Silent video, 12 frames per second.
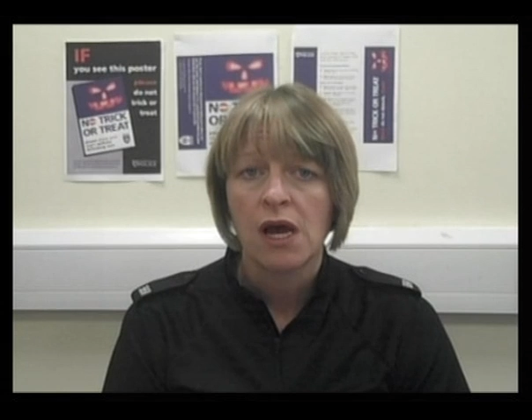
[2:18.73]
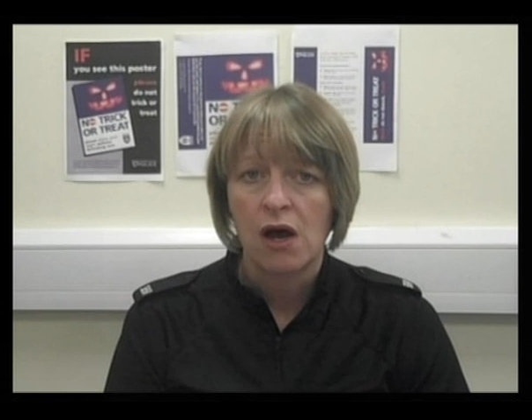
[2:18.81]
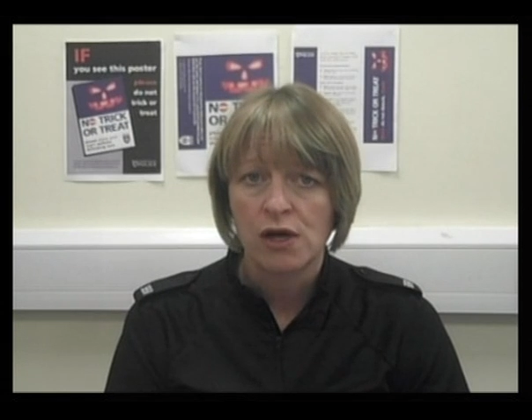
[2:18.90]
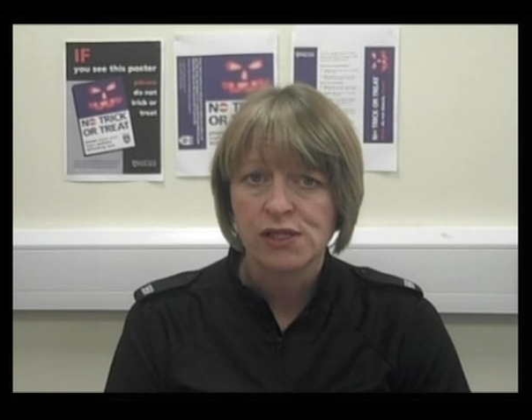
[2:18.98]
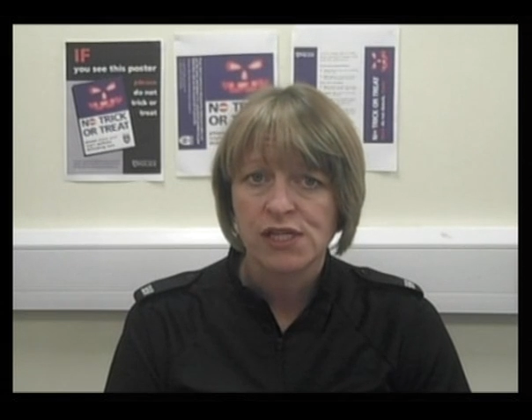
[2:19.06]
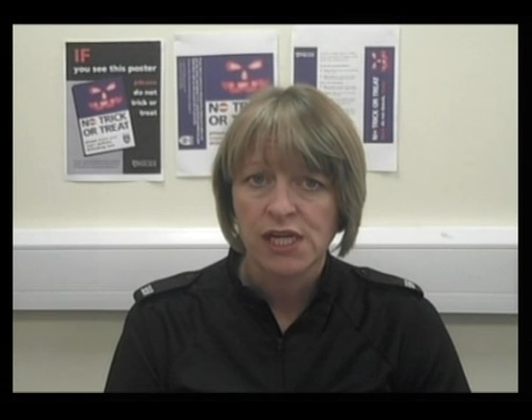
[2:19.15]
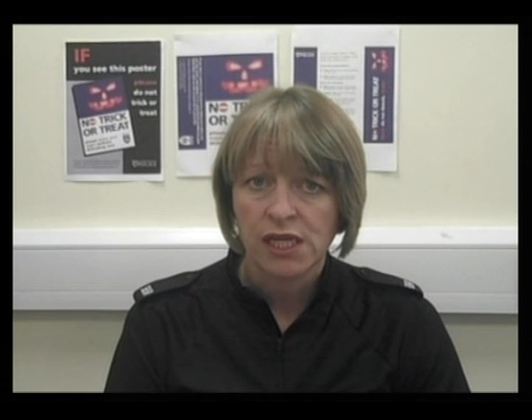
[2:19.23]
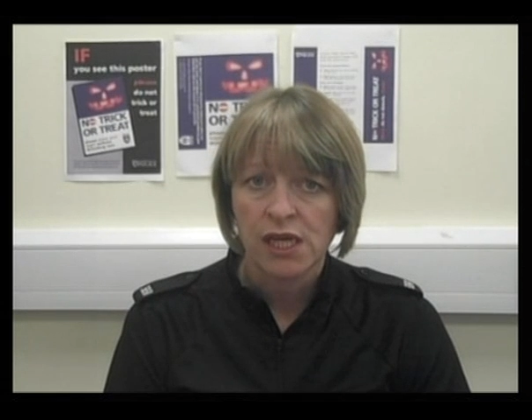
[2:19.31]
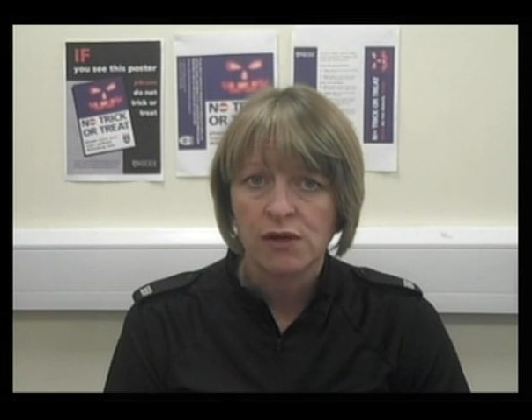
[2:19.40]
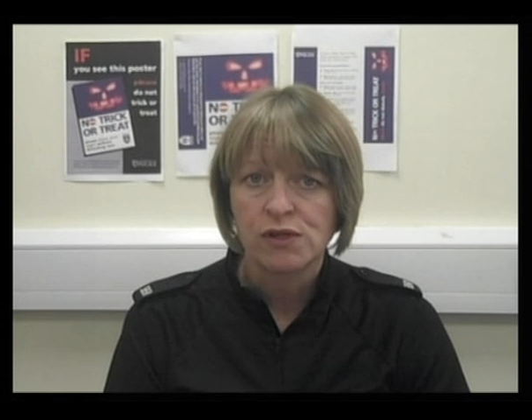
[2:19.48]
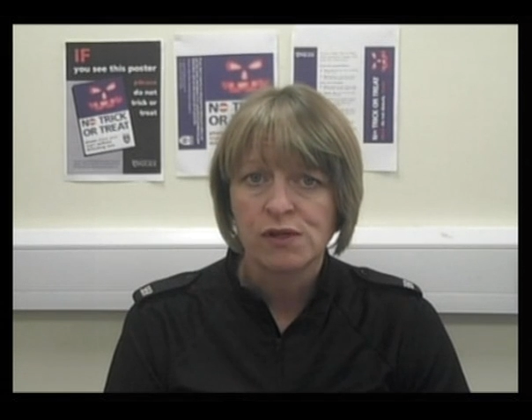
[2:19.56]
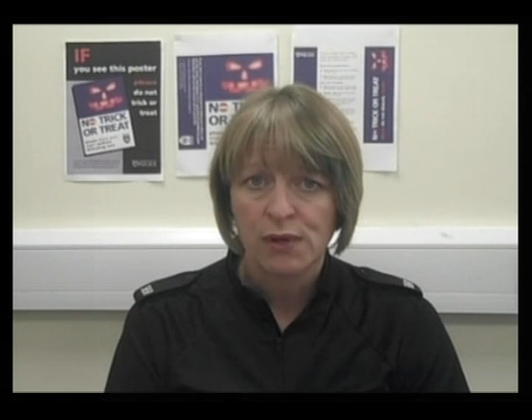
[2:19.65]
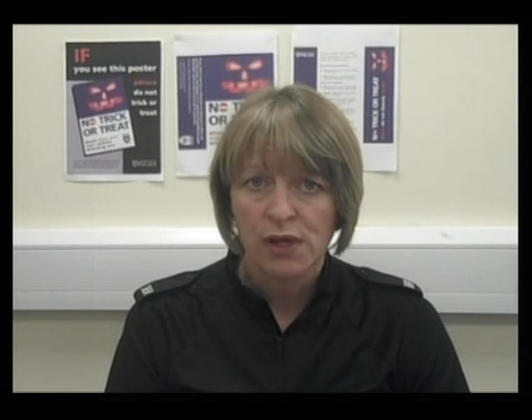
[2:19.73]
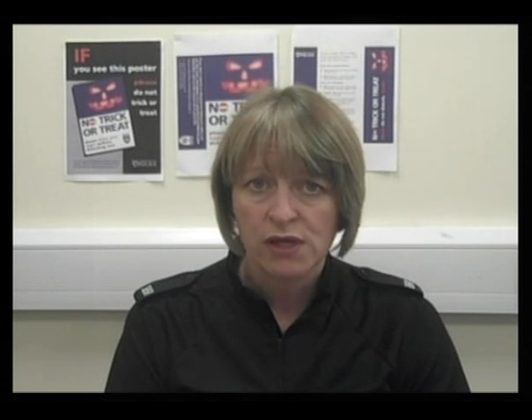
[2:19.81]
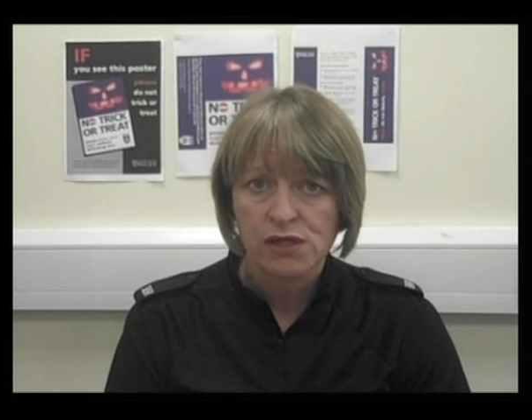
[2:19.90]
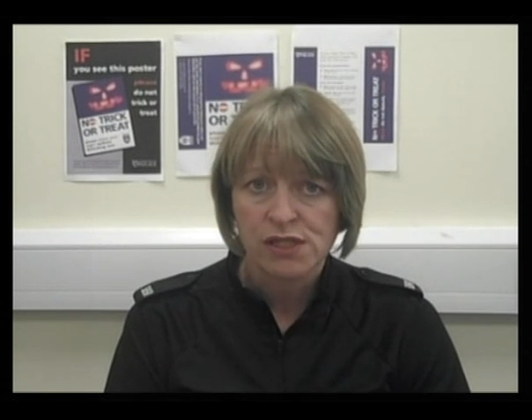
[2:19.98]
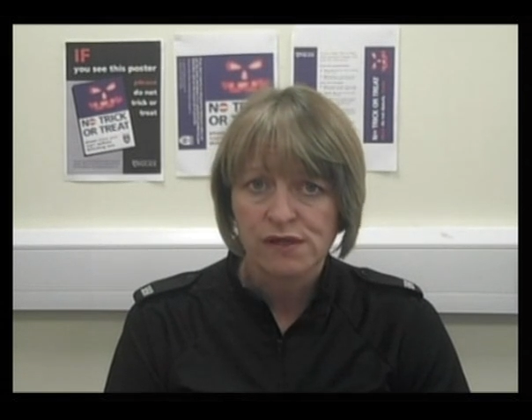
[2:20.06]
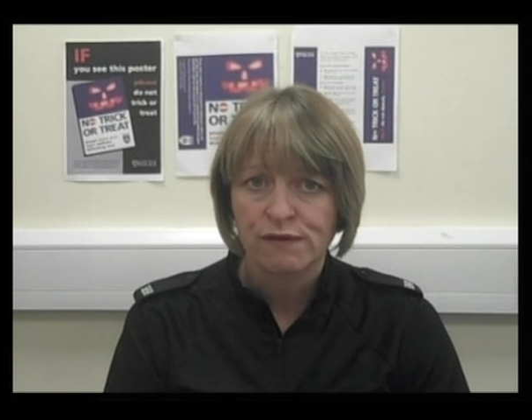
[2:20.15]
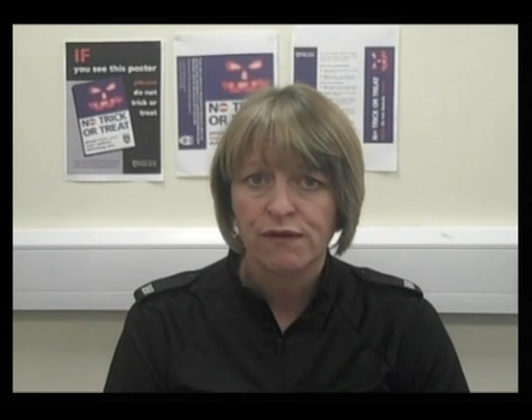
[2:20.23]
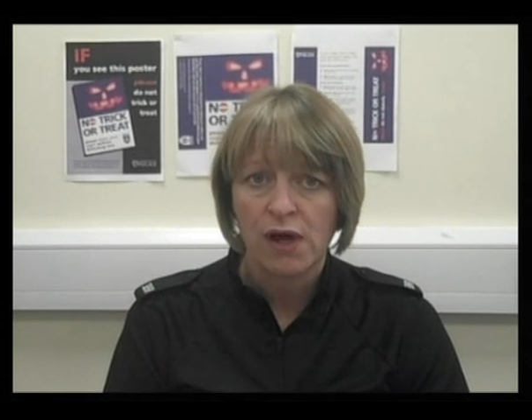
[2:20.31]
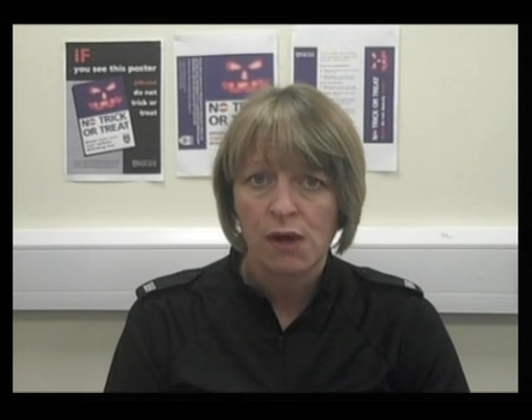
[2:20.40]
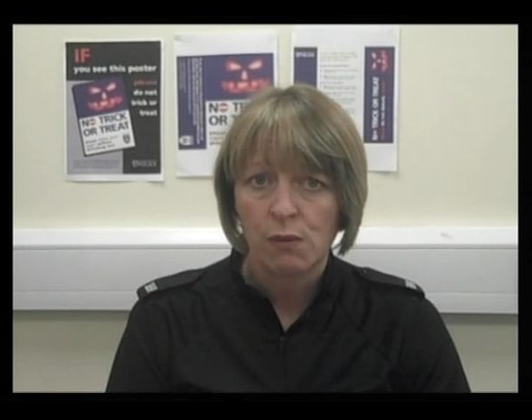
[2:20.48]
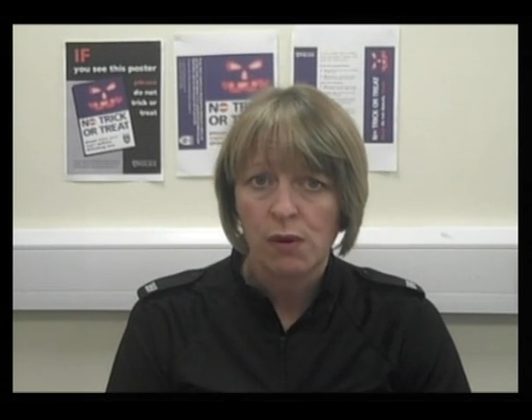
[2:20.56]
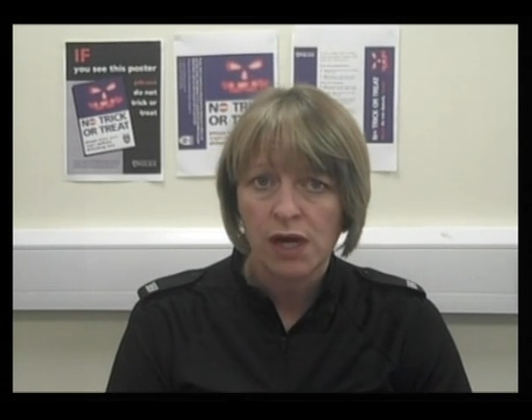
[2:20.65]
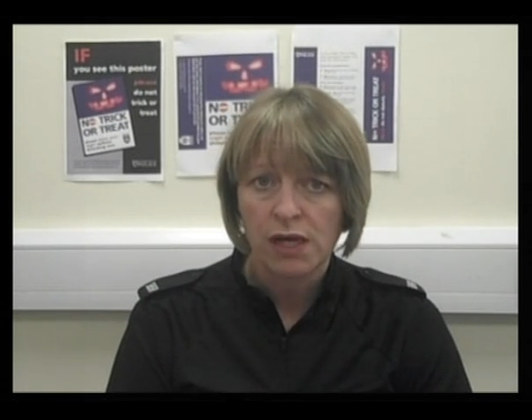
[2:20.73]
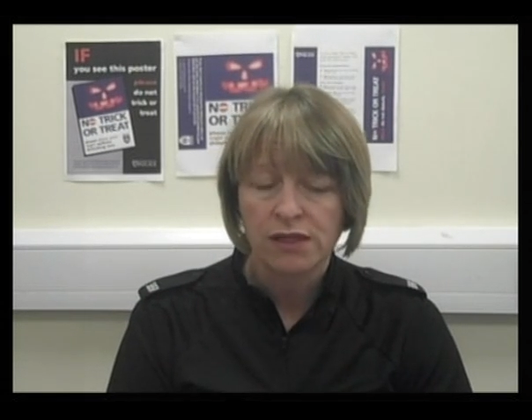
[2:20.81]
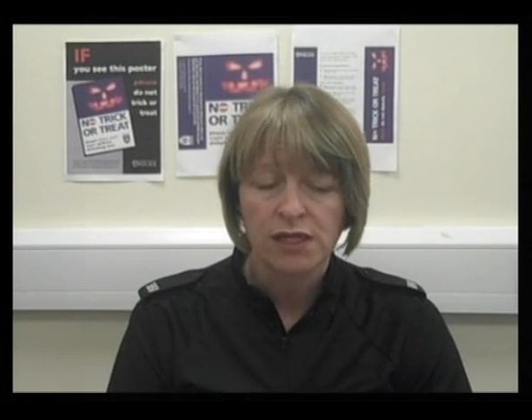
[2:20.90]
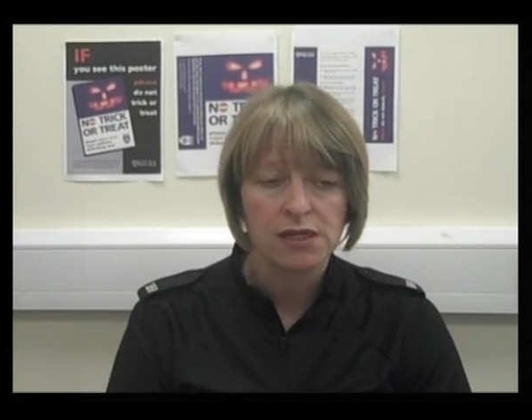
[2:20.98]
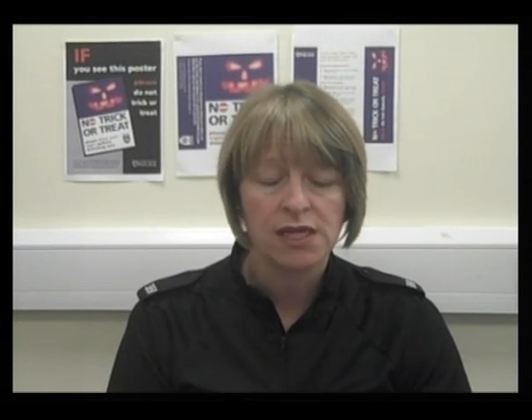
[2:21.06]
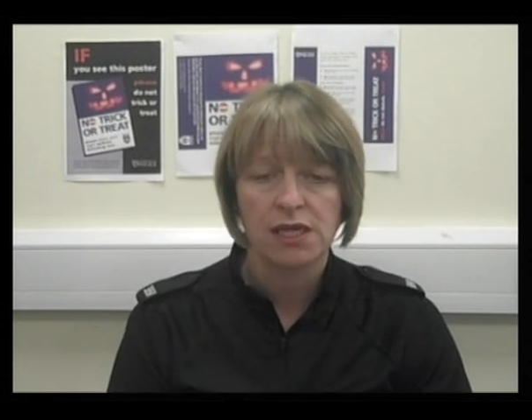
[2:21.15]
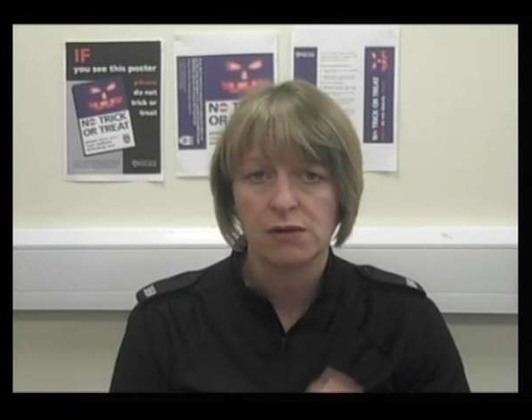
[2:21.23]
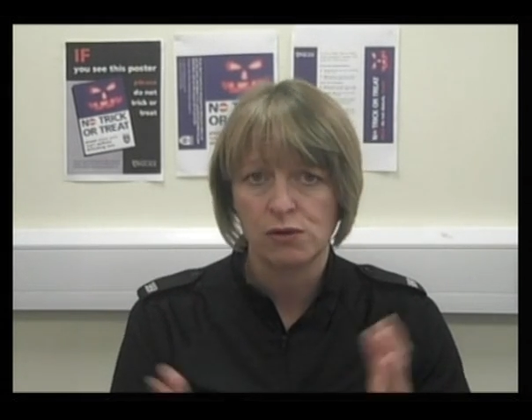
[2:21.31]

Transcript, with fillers: asking you to purchase a firework that